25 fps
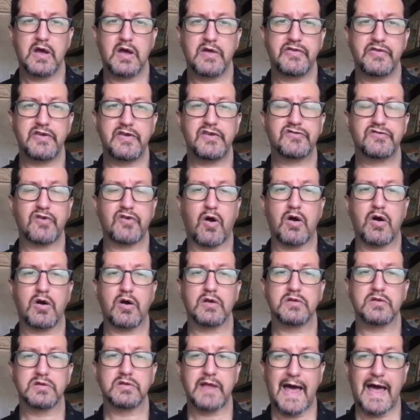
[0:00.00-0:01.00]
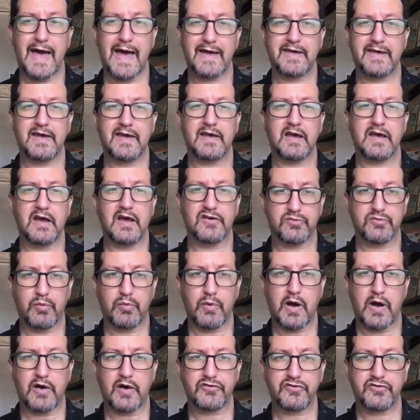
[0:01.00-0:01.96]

these are lagging as well.